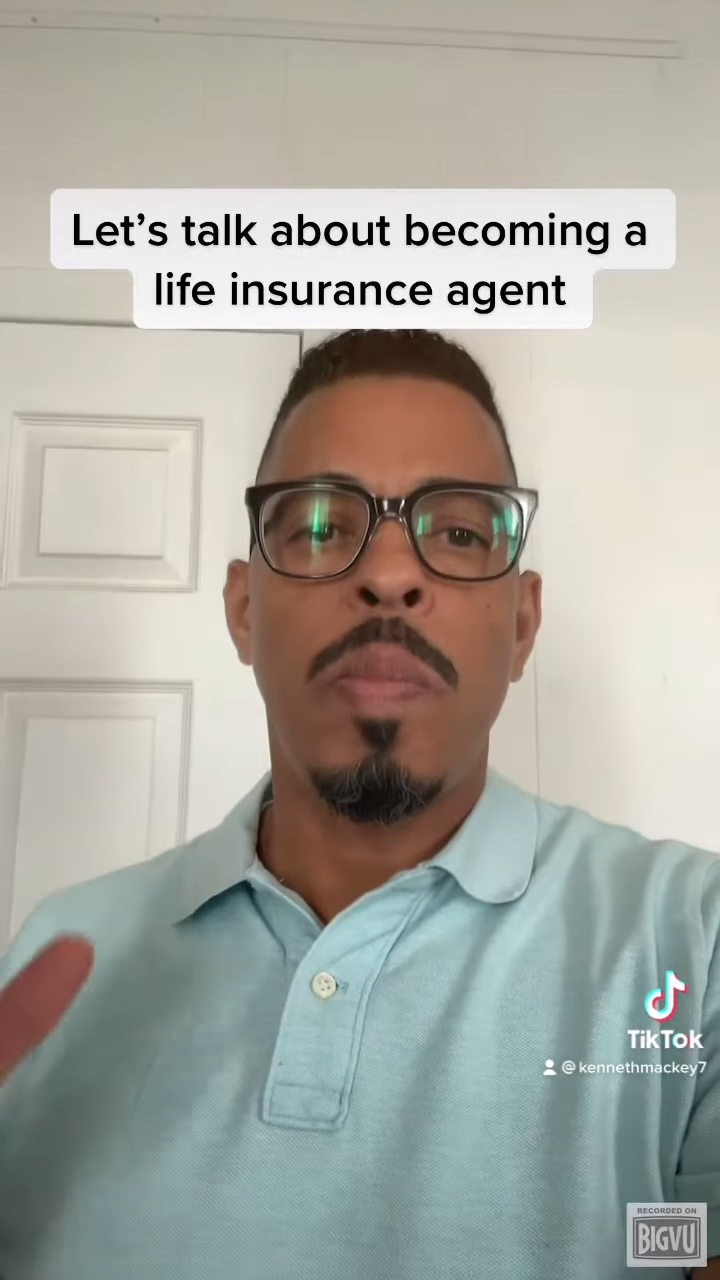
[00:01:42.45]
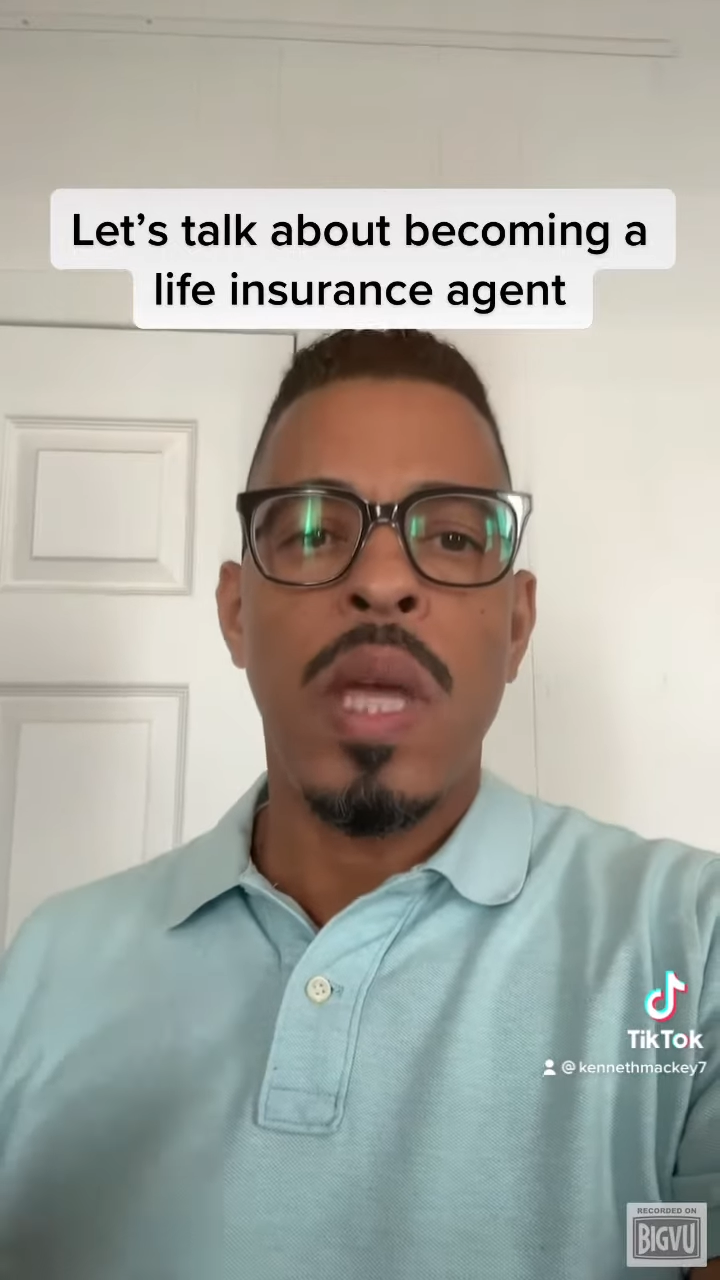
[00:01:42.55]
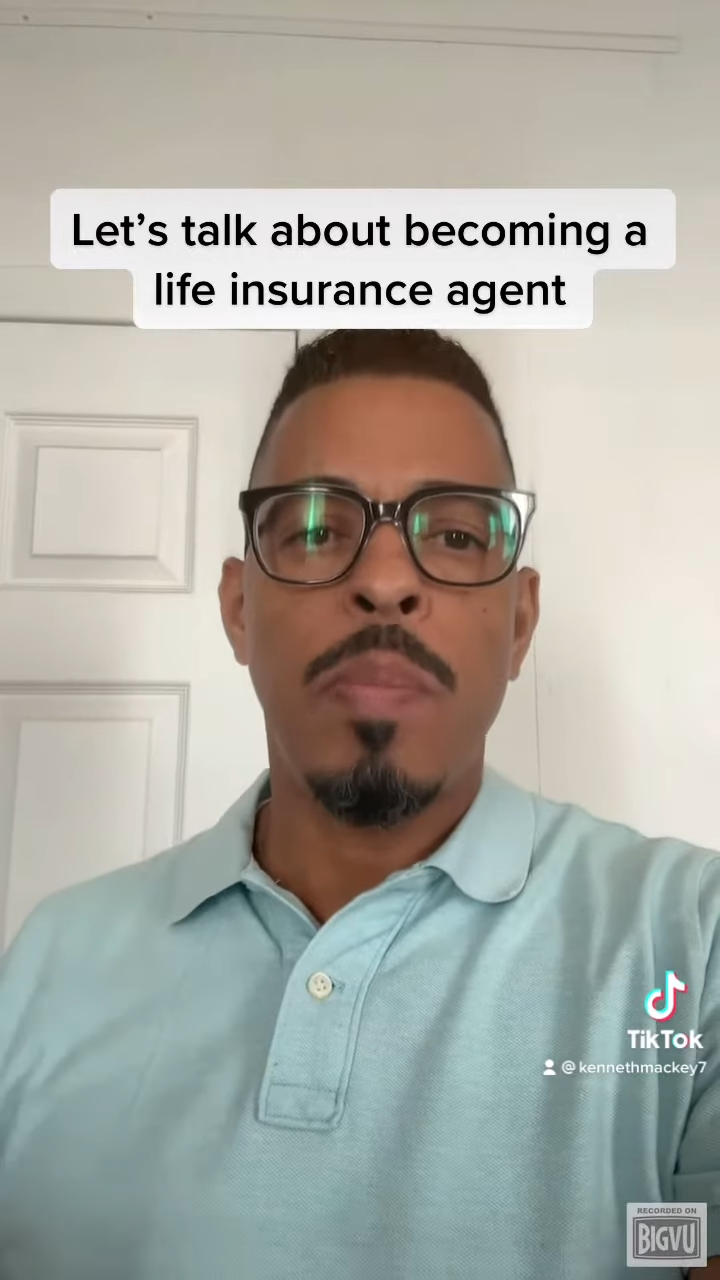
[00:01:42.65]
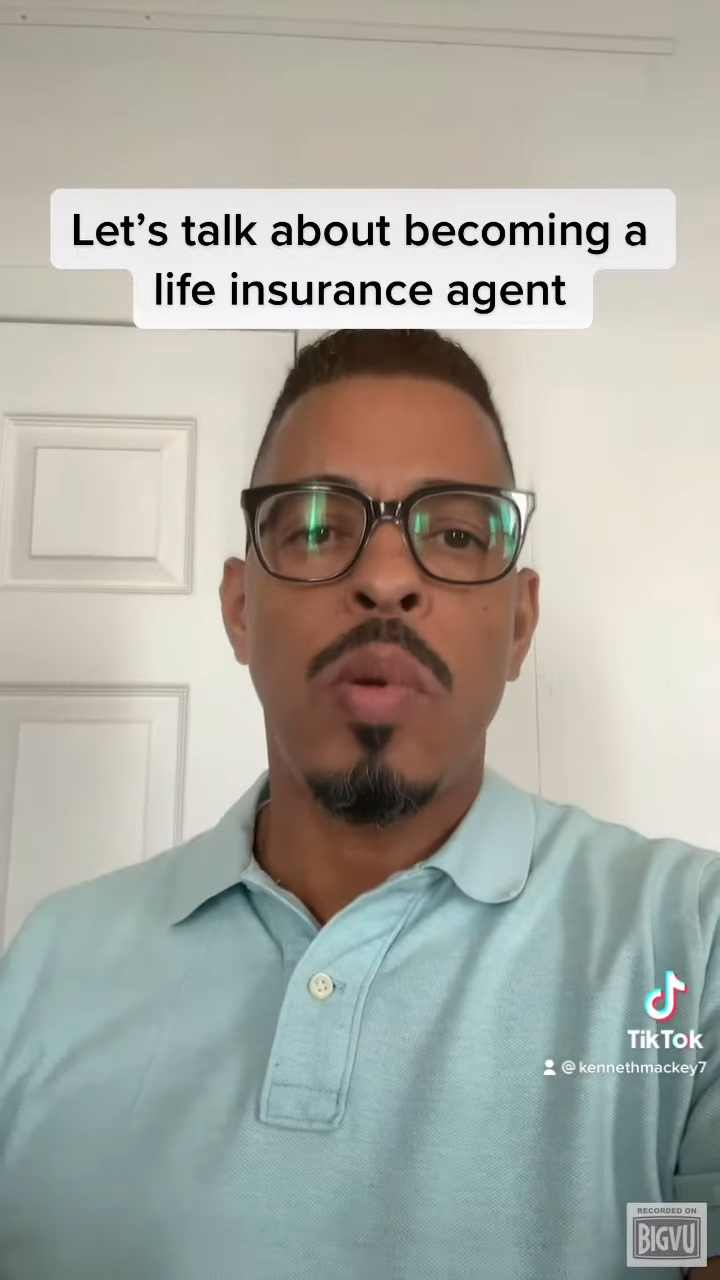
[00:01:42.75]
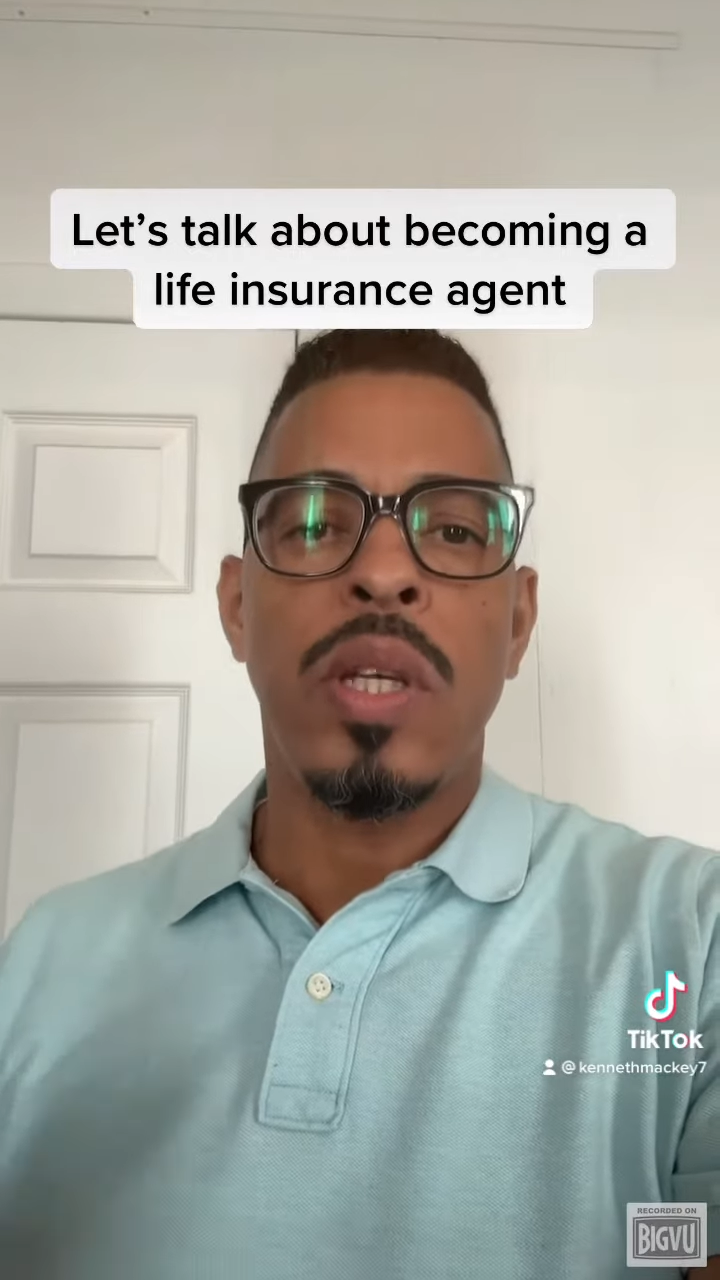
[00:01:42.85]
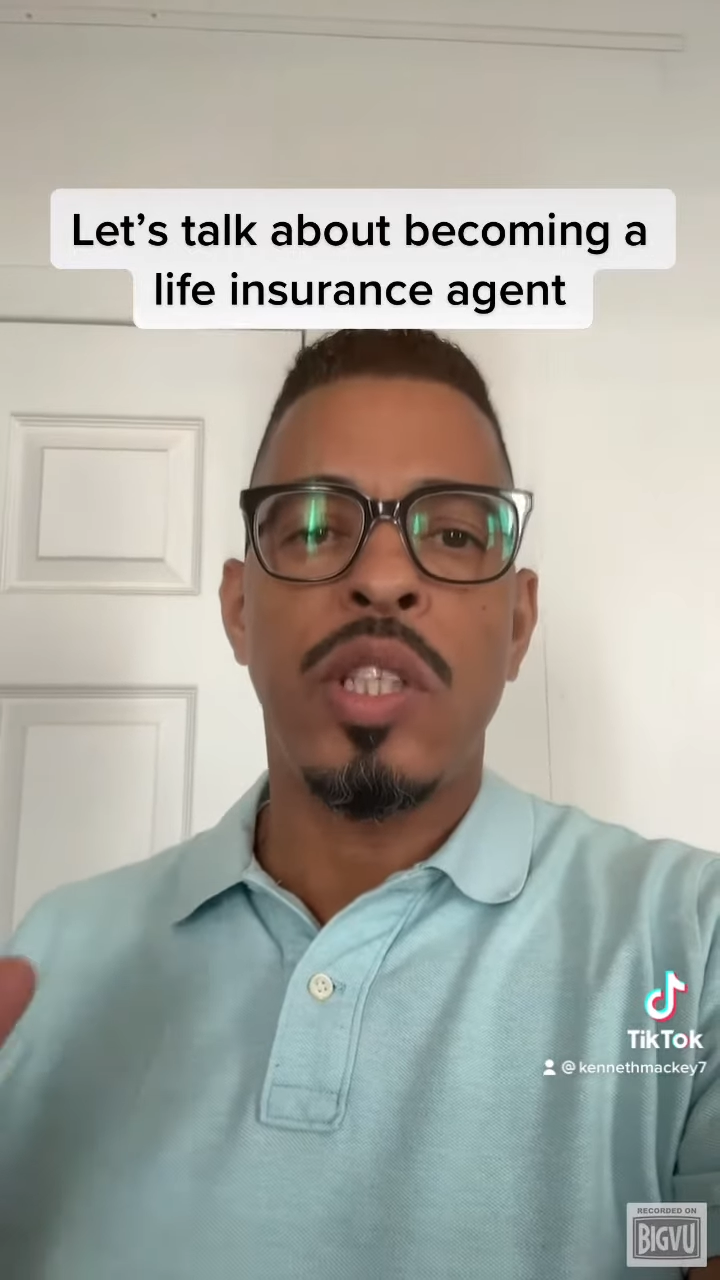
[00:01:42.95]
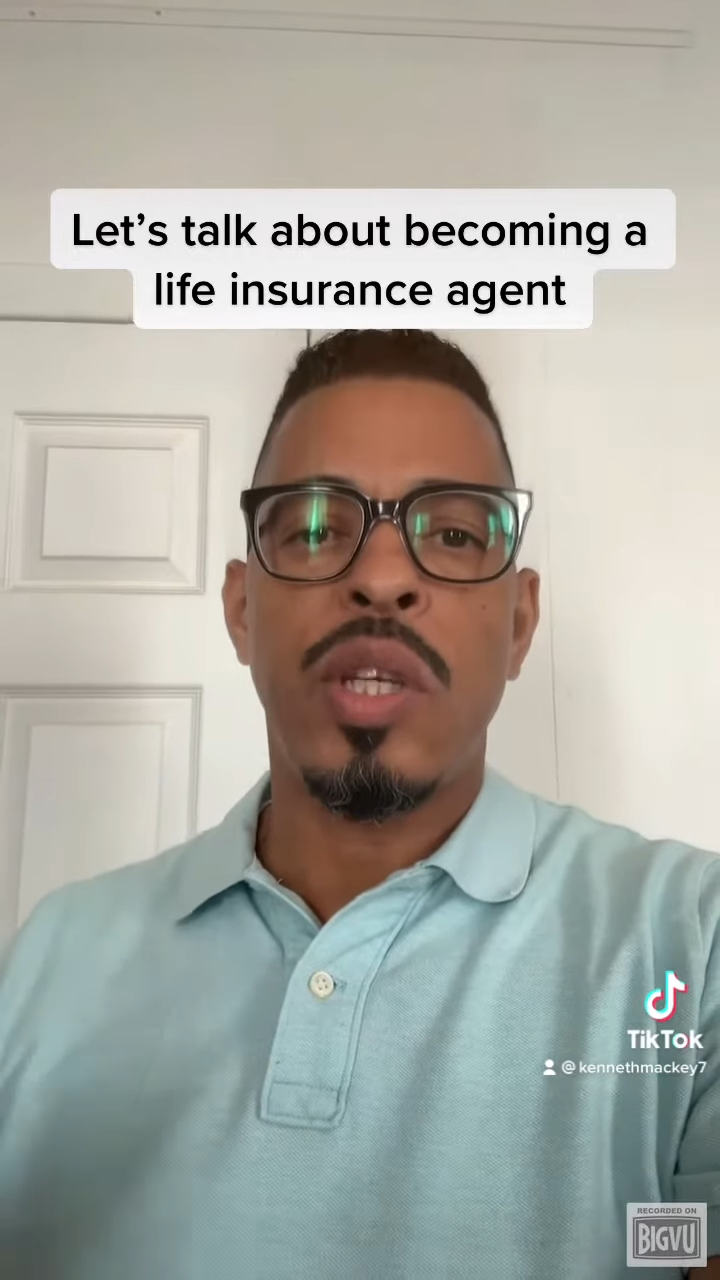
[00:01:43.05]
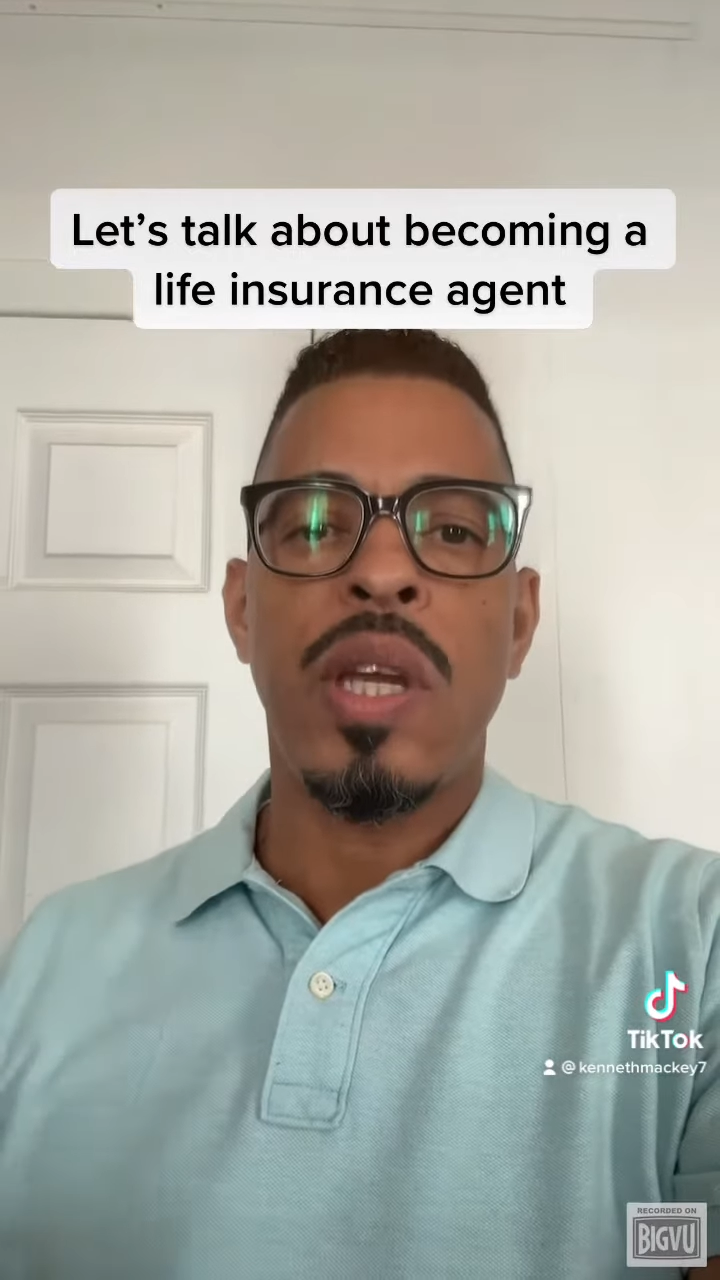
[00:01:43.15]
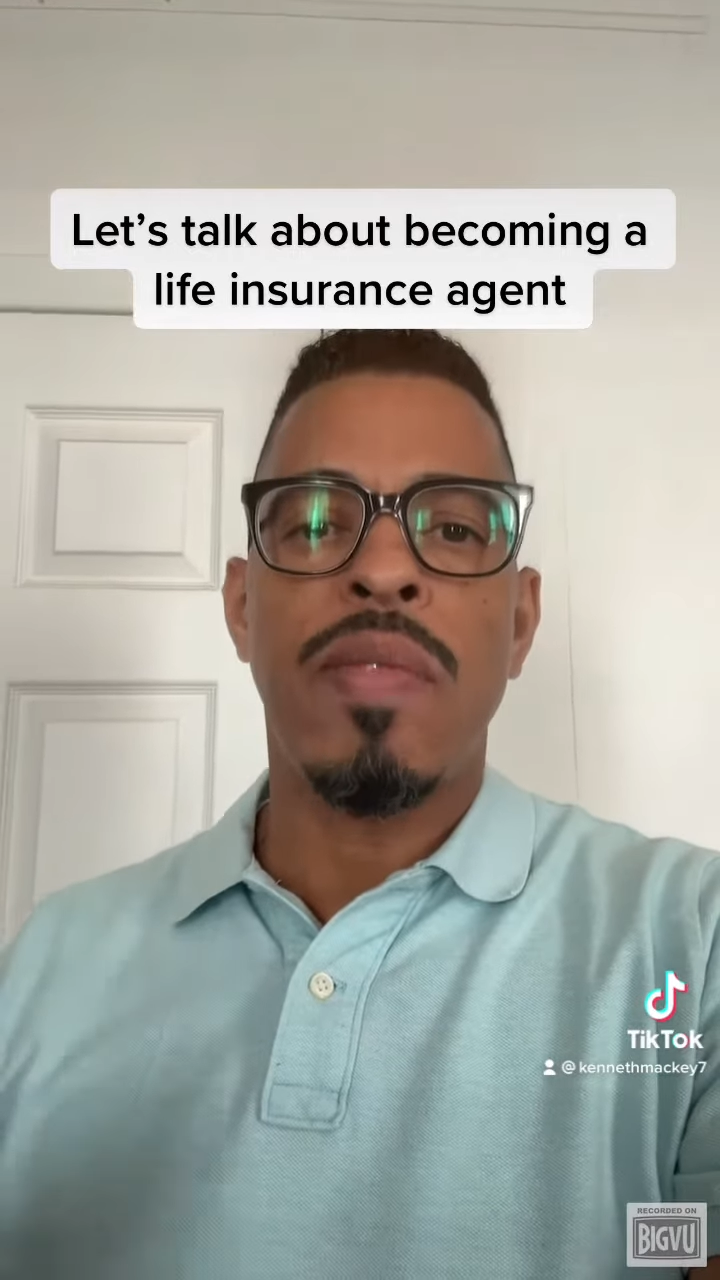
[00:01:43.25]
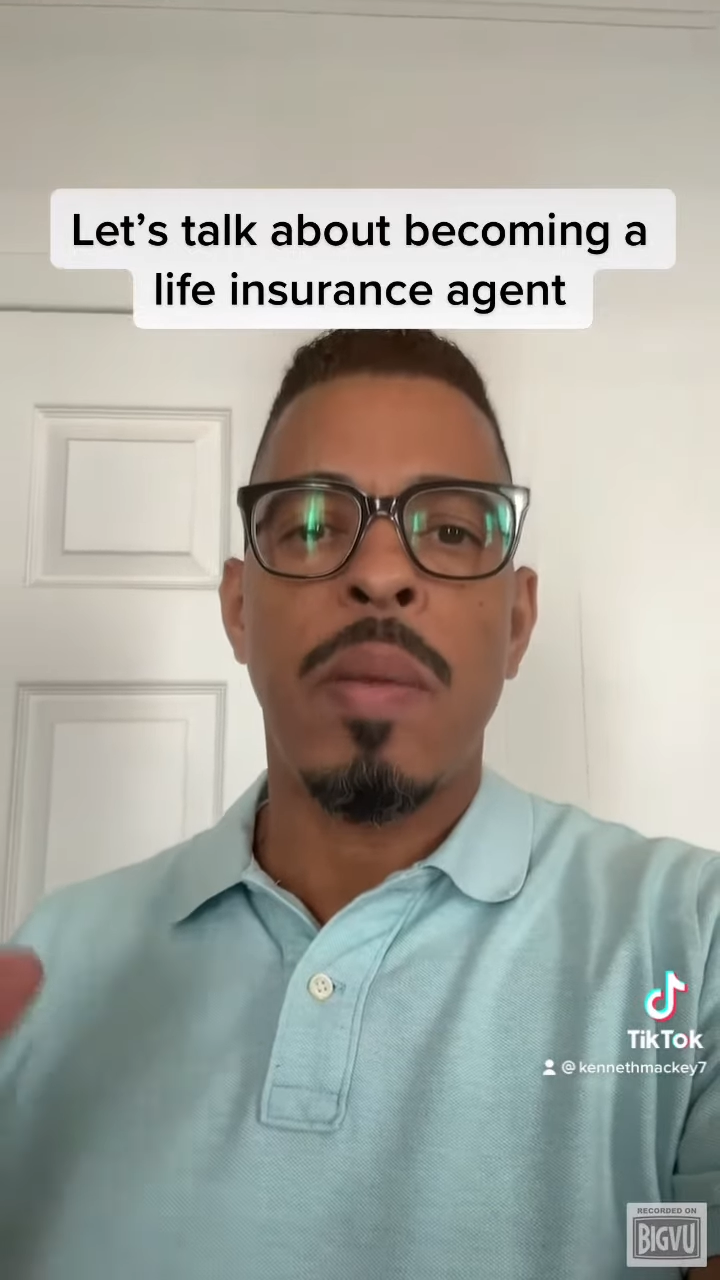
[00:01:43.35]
people achieve